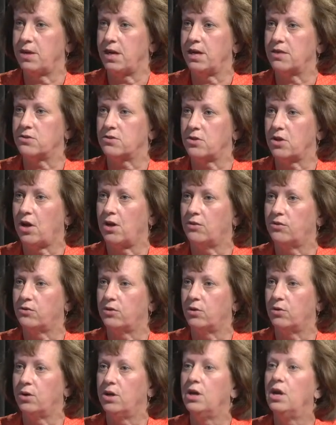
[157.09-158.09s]
in the past
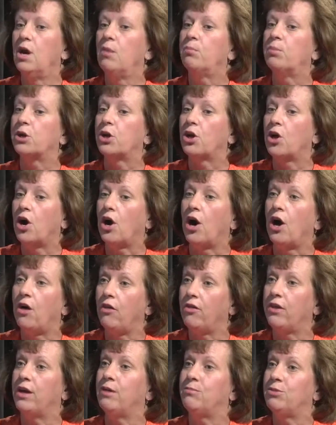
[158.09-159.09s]
also. But
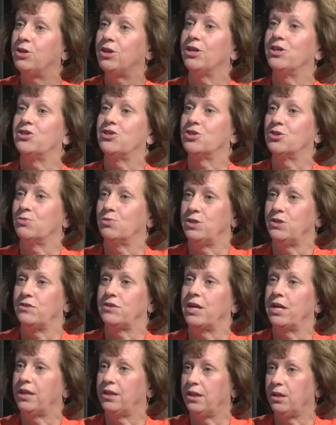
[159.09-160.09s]
call them to get your
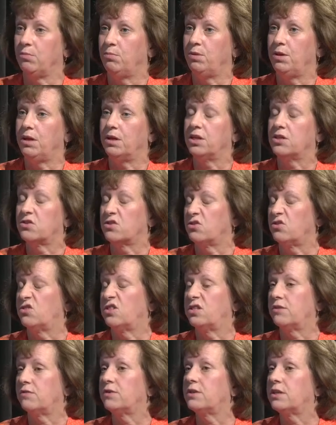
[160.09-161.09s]
recycling bin because
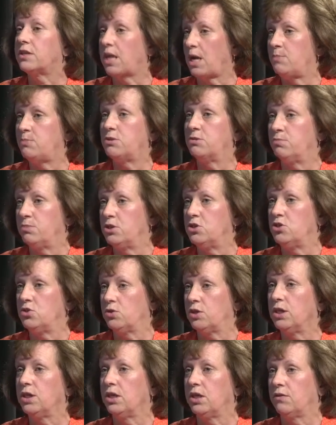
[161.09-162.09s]
there's different types of bins
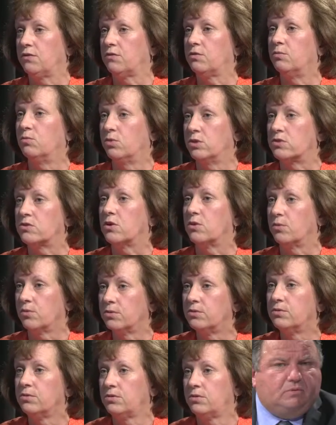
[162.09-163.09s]
you can get from Rizzo.
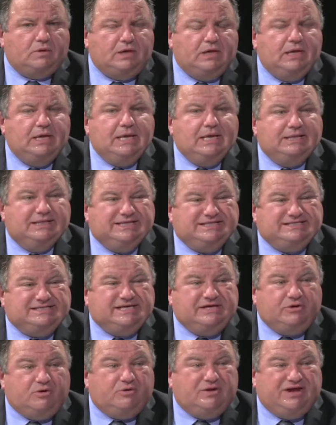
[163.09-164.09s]
Okay.
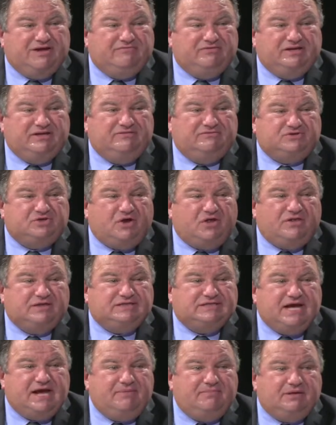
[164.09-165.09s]
Let's say you don't have leaves all
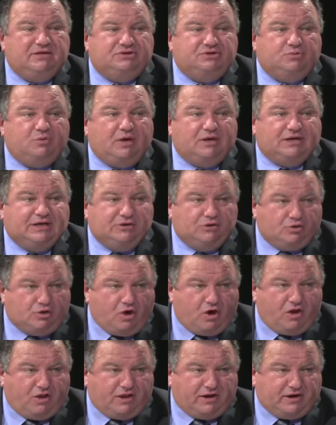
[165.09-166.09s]
the time that you want. Can you
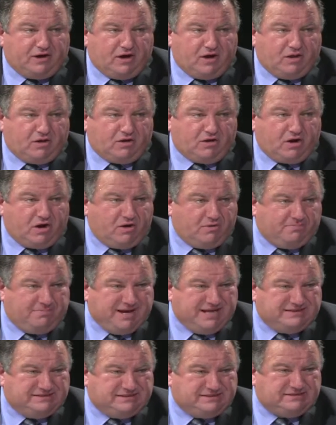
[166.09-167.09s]
call on an a la carte
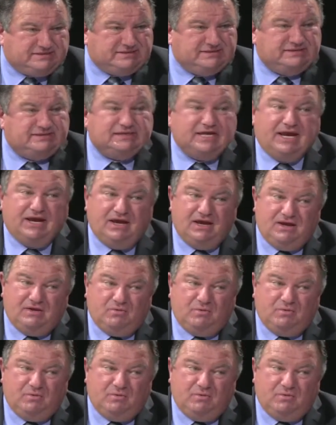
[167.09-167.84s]
basis and say,